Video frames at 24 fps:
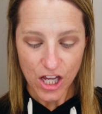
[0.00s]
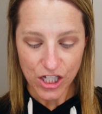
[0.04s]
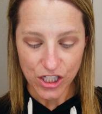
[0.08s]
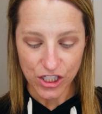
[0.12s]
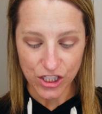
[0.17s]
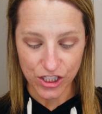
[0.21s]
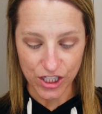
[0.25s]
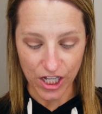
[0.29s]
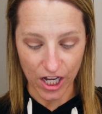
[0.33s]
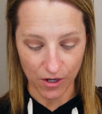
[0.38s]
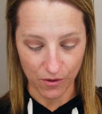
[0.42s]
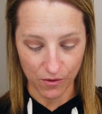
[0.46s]

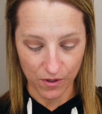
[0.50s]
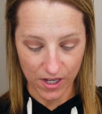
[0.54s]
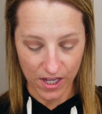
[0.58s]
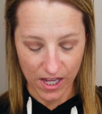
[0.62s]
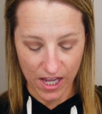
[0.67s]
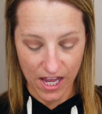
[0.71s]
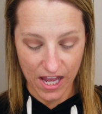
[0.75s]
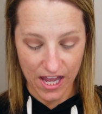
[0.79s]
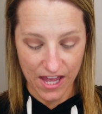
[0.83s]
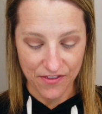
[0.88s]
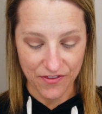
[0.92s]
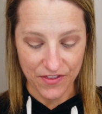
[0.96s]
So
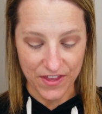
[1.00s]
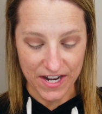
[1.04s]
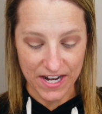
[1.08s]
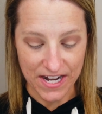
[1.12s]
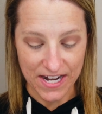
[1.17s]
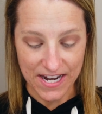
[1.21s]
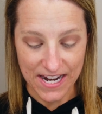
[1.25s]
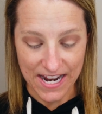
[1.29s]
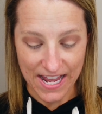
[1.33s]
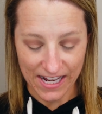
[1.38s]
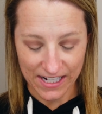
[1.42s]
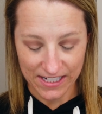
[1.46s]
the
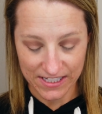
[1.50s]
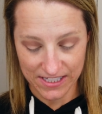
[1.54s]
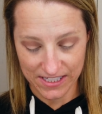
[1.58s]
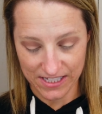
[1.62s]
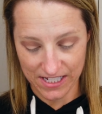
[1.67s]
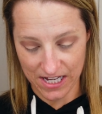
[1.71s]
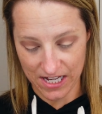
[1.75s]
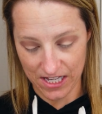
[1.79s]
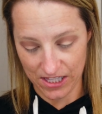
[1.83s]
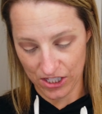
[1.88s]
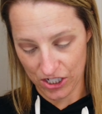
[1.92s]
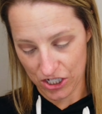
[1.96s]
next
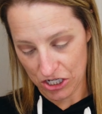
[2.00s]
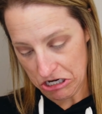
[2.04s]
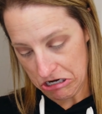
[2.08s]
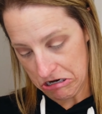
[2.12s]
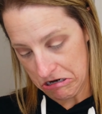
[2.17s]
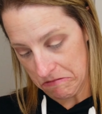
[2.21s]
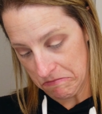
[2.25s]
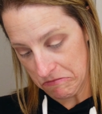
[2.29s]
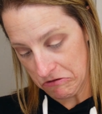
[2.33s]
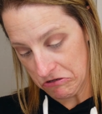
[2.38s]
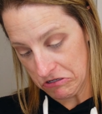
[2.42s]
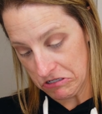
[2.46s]
color
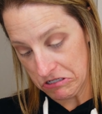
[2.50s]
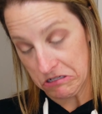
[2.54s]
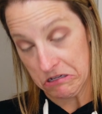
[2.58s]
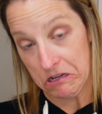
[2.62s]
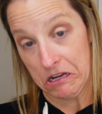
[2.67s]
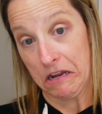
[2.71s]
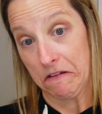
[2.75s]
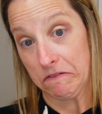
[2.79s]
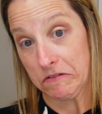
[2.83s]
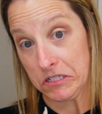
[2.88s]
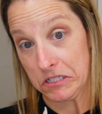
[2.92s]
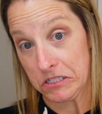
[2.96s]
I
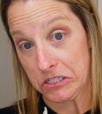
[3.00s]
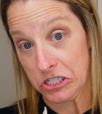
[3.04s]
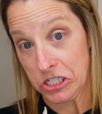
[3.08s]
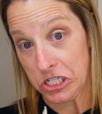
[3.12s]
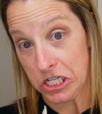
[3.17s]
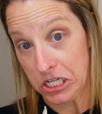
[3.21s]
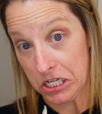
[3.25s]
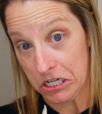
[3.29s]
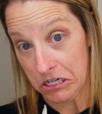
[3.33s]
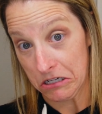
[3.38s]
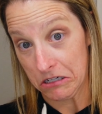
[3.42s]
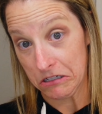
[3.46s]
have to
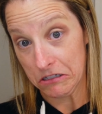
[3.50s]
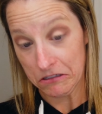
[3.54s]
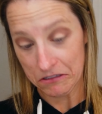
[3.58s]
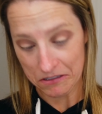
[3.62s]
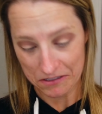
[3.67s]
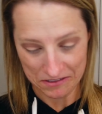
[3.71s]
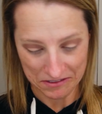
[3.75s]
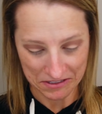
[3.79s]
cheat here.